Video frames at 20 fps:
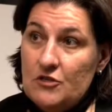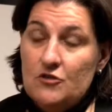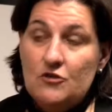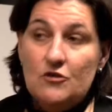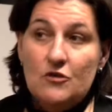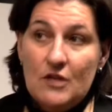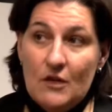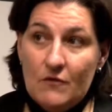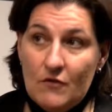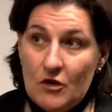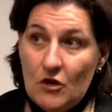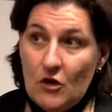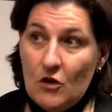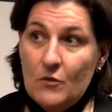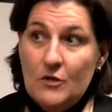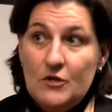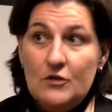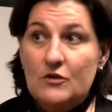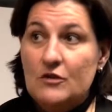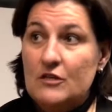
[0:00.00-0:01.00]
You never know
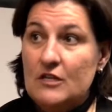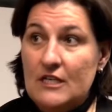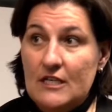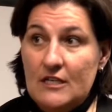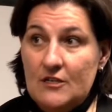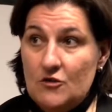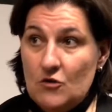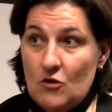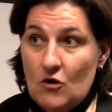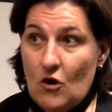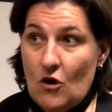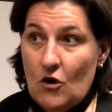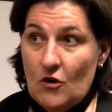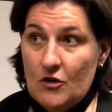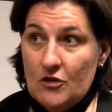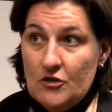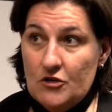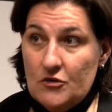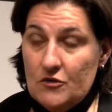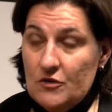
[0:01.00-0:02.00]
when you're going to need your car
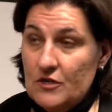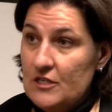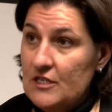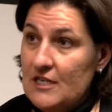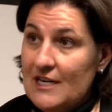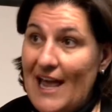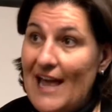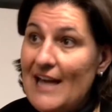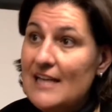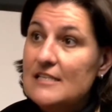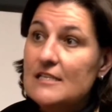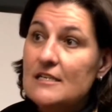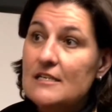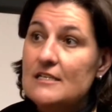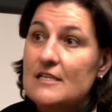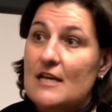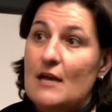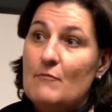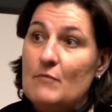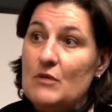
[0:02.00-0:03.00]
insurance. And
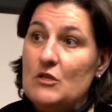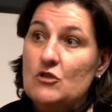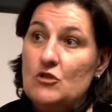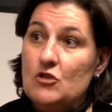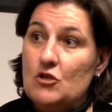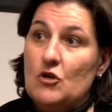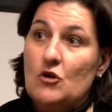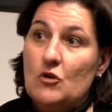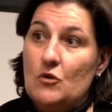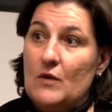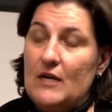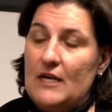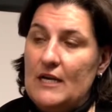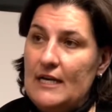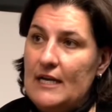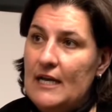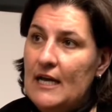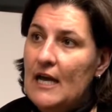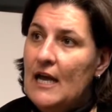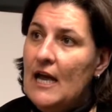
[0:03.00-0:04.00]
accidents happen so
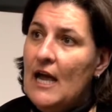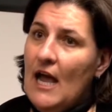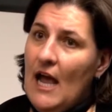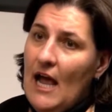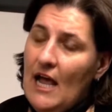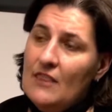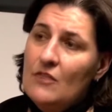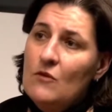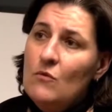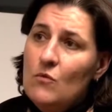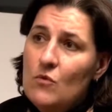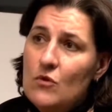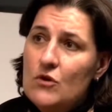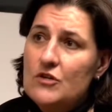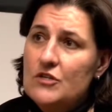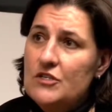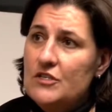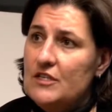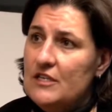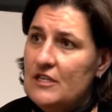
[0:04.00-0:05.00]
quickly. And the
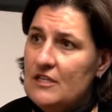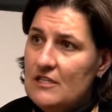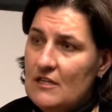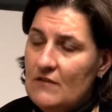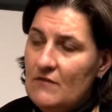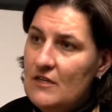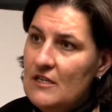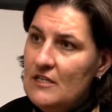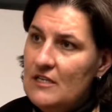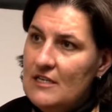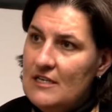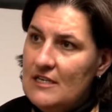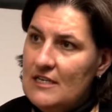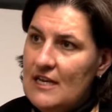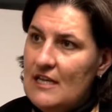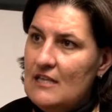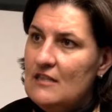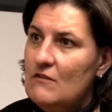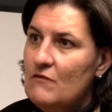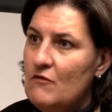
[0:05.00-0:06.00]
worst thing is, if there's a
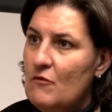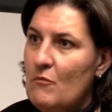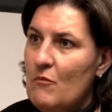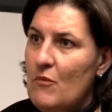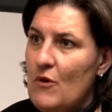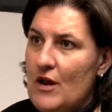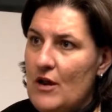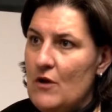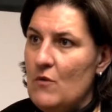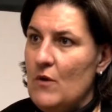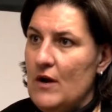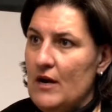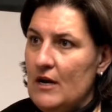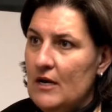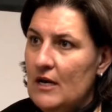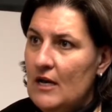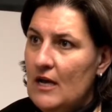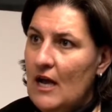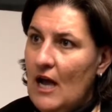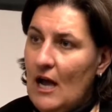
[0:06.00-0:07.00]
death of a breadwinner,
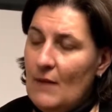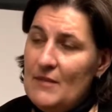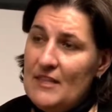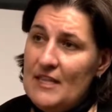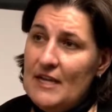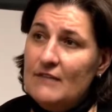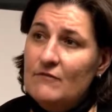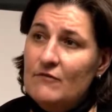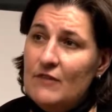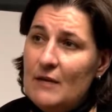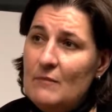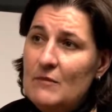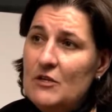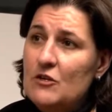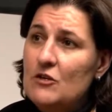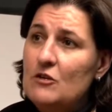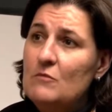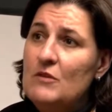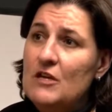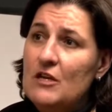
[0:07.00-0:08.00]
I mean, that family
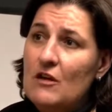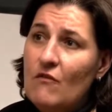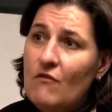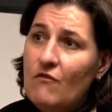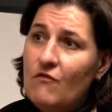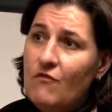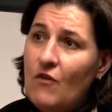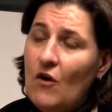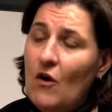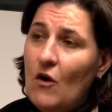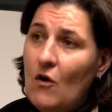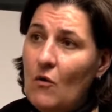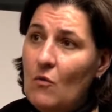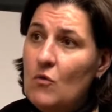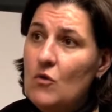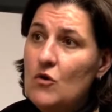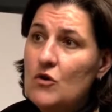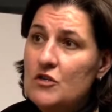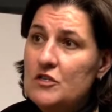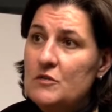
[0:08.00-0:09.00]
could be in a far
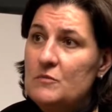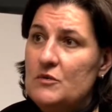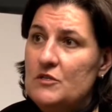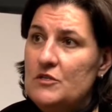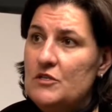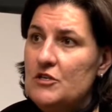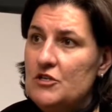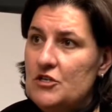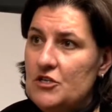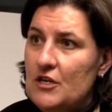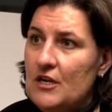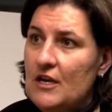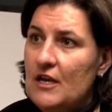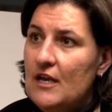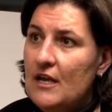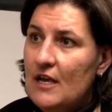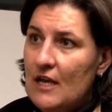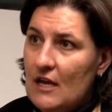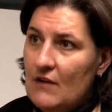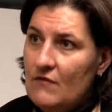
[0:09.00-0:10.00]
worse position
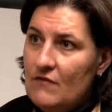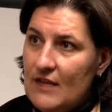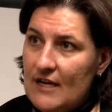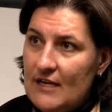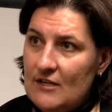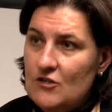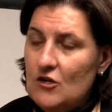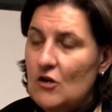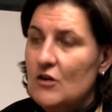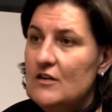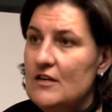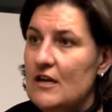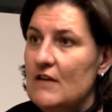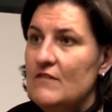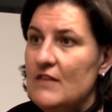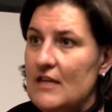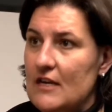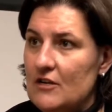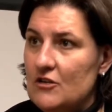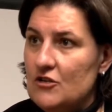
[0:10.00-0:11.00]
if they don't have
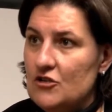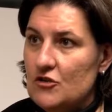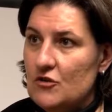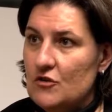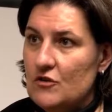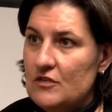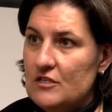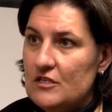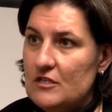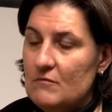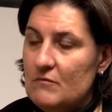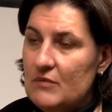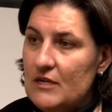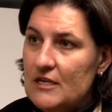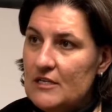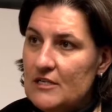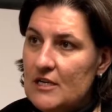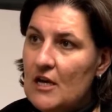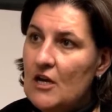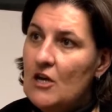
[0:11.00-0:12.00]
that insurance in
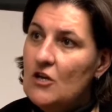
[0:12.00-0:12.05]
place.